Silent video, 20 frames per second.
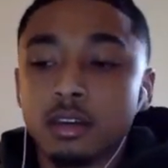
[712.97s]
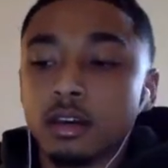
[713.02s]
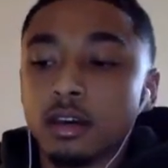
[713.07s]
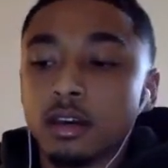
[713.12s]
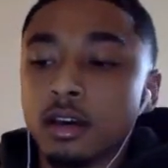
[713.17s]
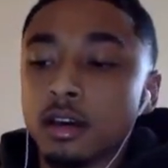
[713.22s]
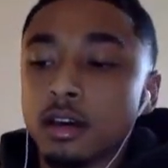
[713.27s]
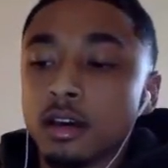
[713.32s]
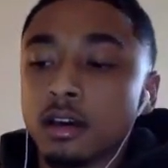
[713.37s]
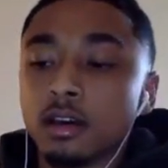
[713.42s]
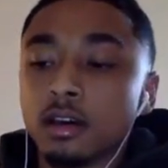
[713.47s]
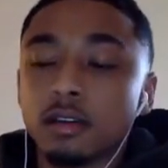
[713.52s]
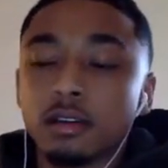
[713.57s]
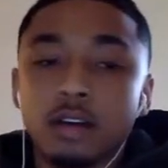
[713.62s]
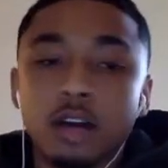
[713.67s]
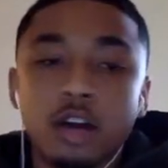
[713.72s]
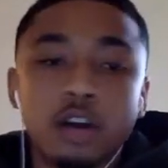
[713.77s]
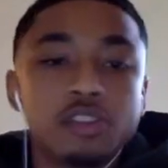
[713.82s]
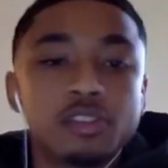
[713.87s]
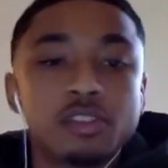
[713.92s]

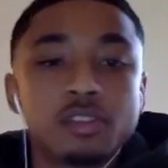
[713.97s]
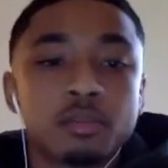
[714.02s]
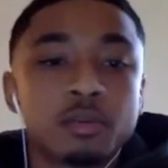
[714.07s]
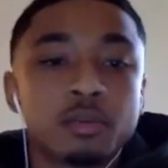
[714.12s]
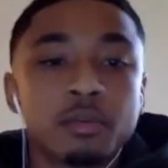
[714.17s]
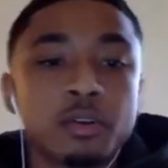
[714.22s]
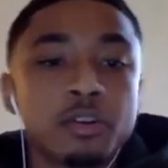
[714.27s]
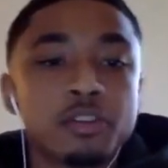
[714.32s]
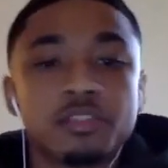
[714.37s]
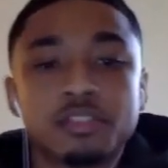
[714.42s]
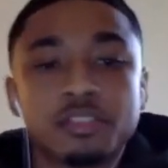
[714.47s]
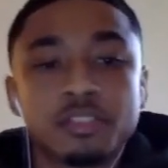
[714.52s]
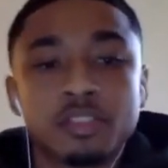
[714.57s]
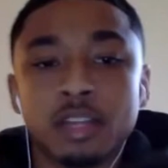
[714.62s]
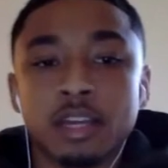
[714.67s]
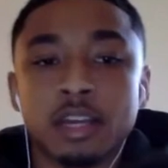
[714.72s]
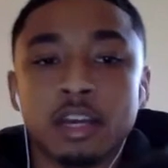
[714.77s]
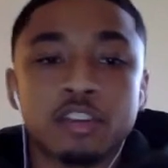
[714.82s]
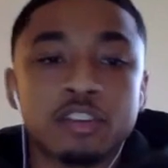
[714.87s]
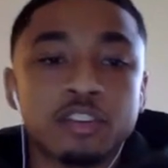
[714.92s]
hosts and promoters and shit,
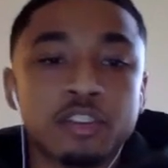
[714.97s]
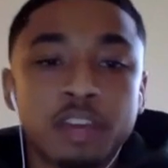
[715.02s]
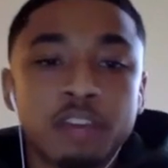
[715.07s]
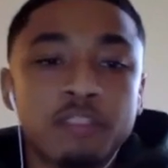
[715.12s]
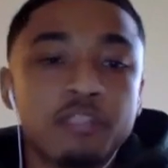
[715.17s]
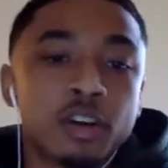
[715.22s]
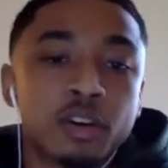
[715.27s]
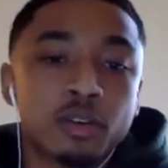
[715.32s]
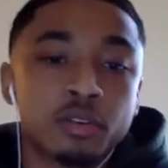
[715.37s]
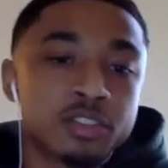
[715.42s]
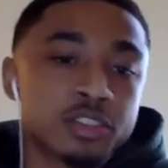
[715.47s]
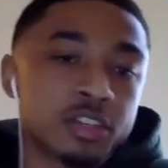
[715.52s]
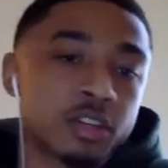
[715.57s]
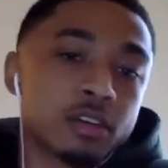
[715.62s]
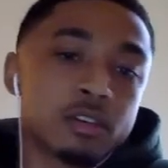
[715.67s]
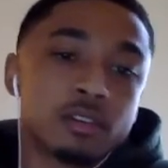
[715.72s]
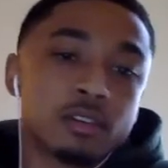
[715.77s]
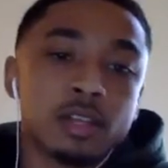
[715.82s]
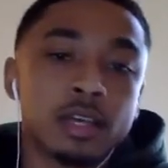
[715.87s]
like do they fuck with y'all?